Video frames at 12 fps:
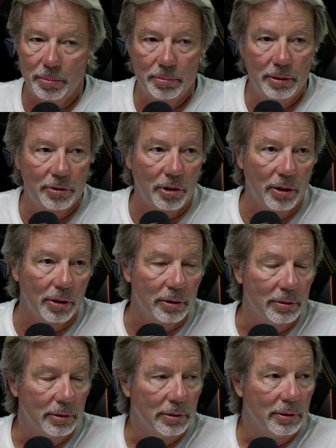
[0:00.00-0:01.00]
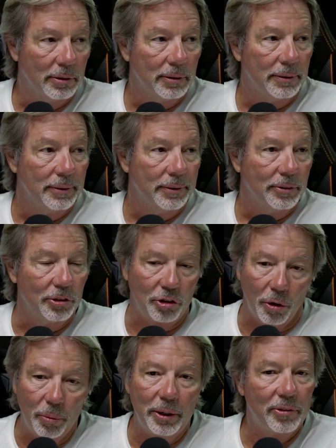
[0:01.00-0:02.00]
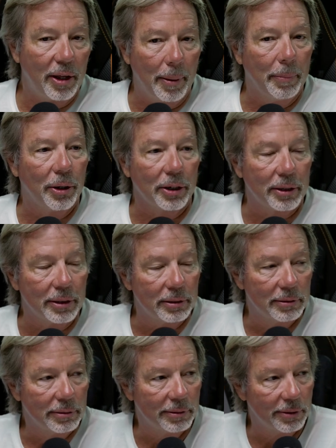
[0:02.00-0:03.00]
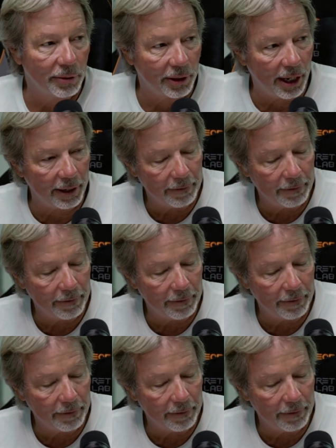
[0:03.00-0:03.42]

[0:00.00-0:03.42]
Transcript: it's gone. There's always that market, okay?